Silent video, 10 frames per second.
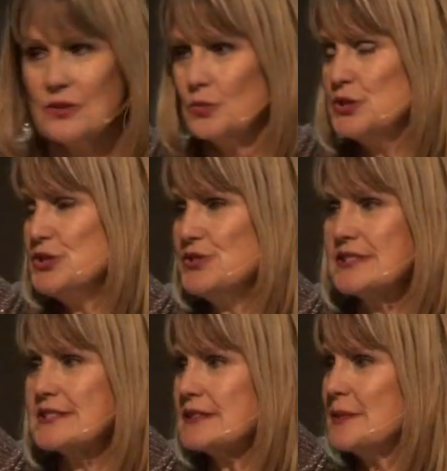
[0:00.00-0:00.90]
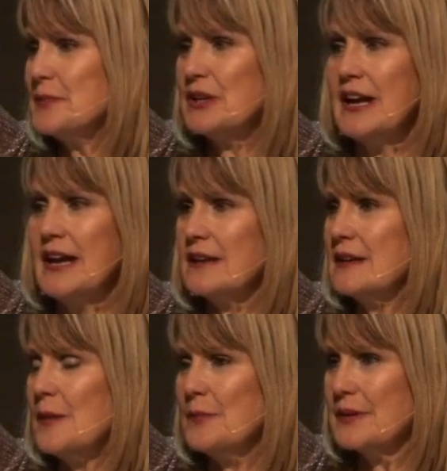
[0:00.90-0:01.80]
would you just slip your hand
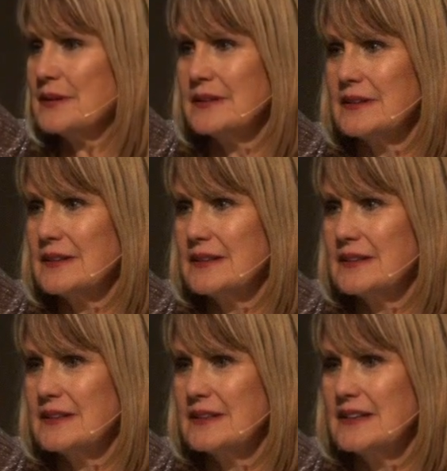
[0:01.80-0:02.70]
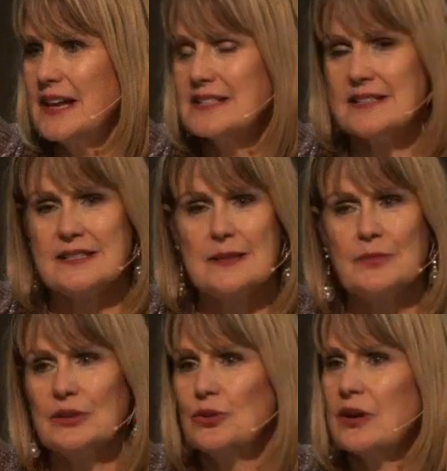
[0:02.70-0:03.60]
up as a
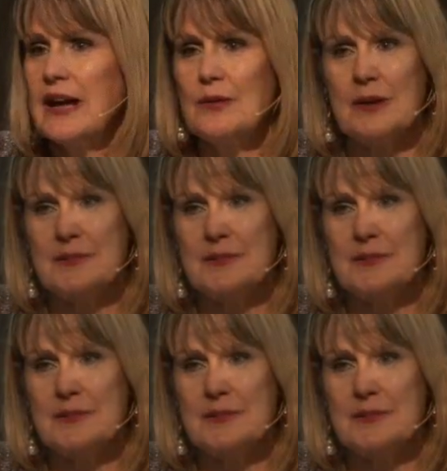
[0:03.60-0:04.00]
symbol lord i want to be